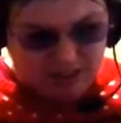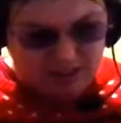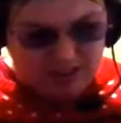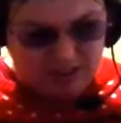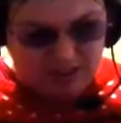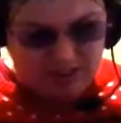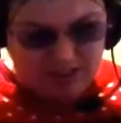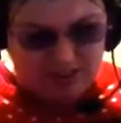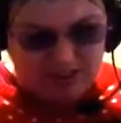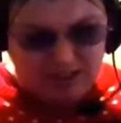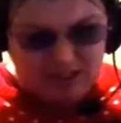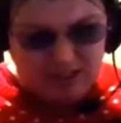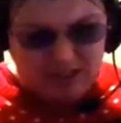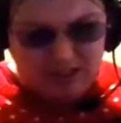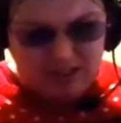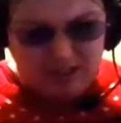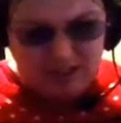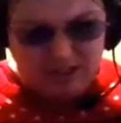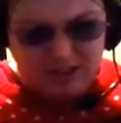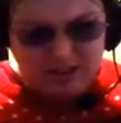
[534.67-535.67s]
I
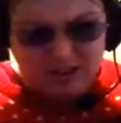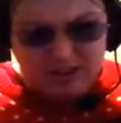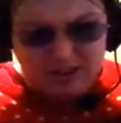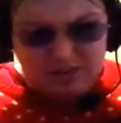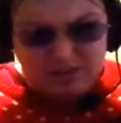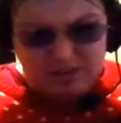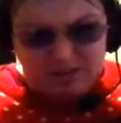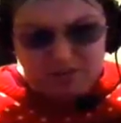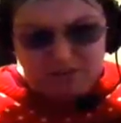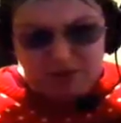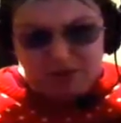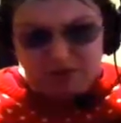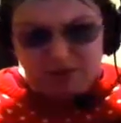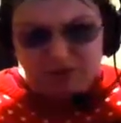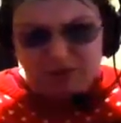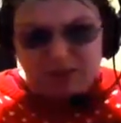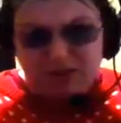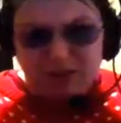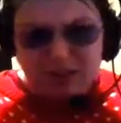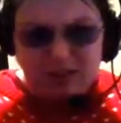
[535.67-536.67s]
think this
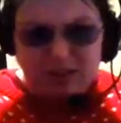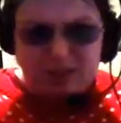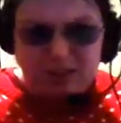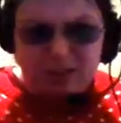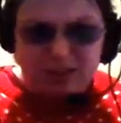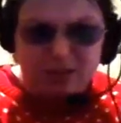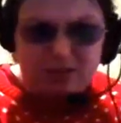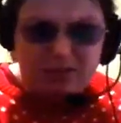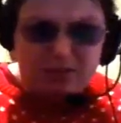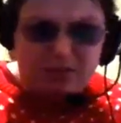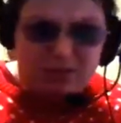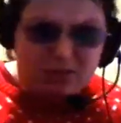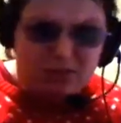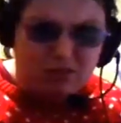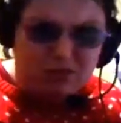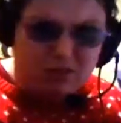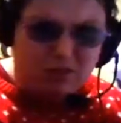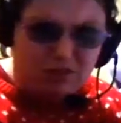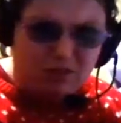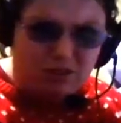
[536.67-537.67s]
round thing,
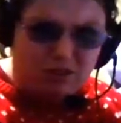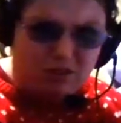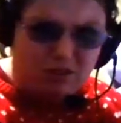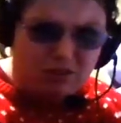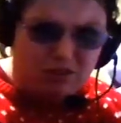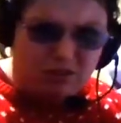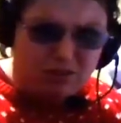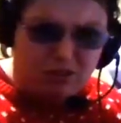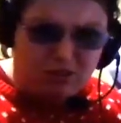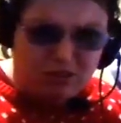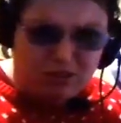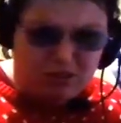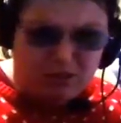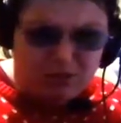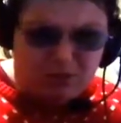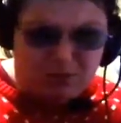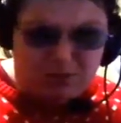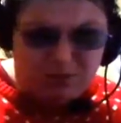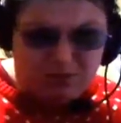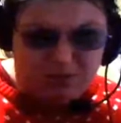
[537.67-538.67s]
this orange thing, goes on your
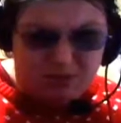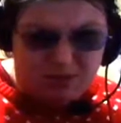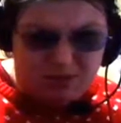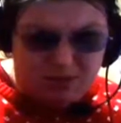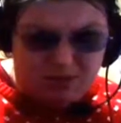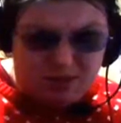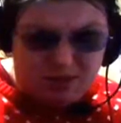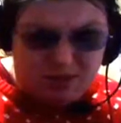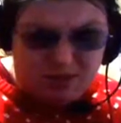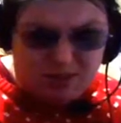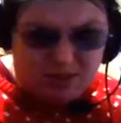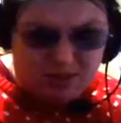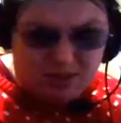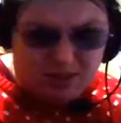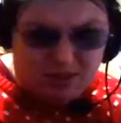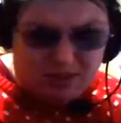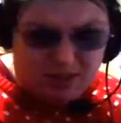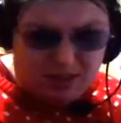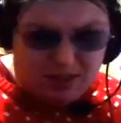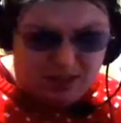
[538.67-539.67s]
thumb.
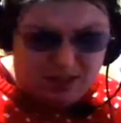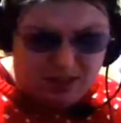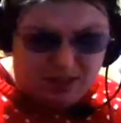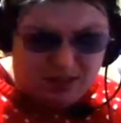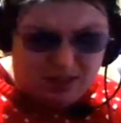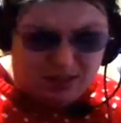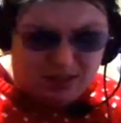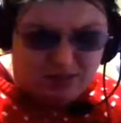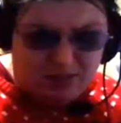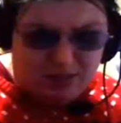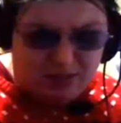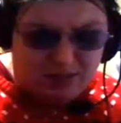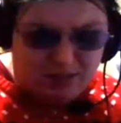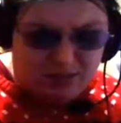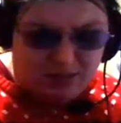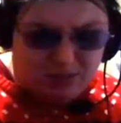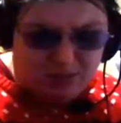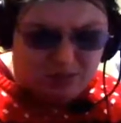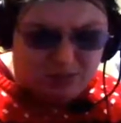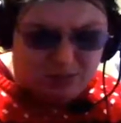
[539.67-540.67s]
And
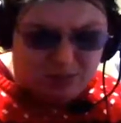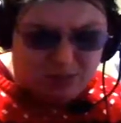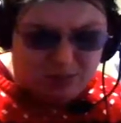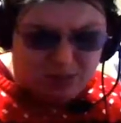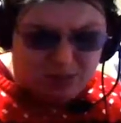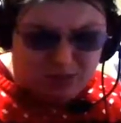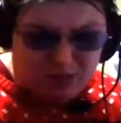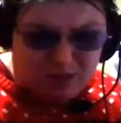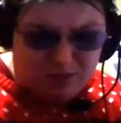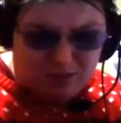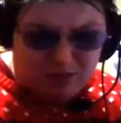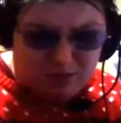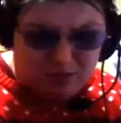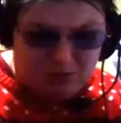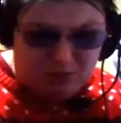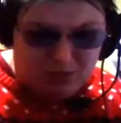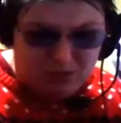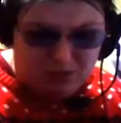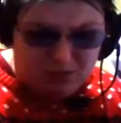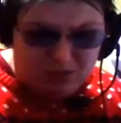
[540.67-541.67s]
if I'm not mistaken
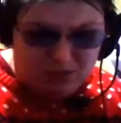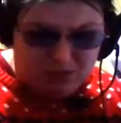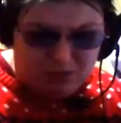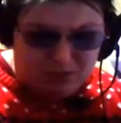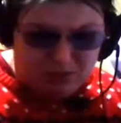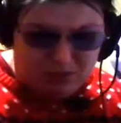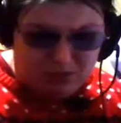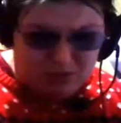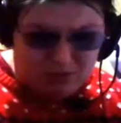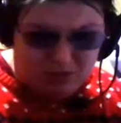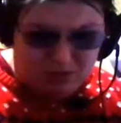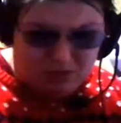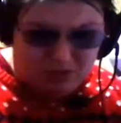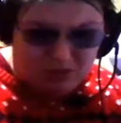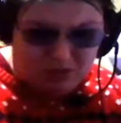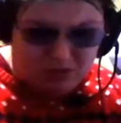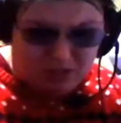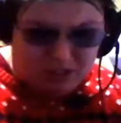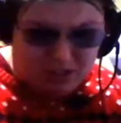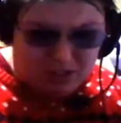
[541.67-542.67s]
from watching folks
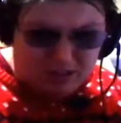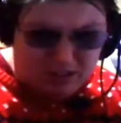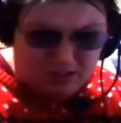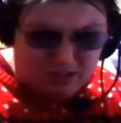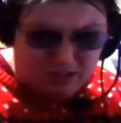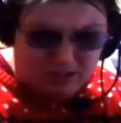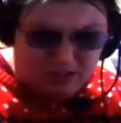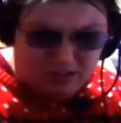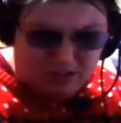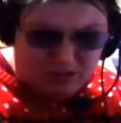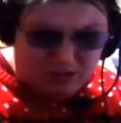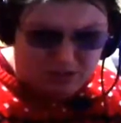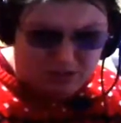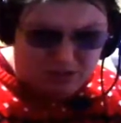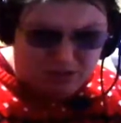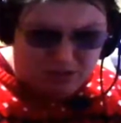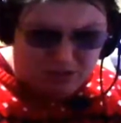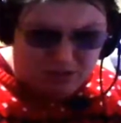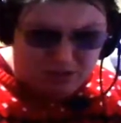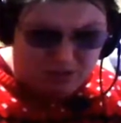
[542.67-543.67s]
do knitting and
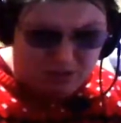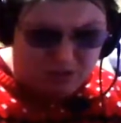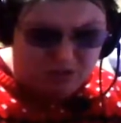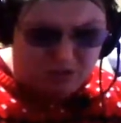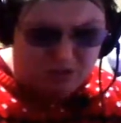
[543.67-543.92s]
stuff, all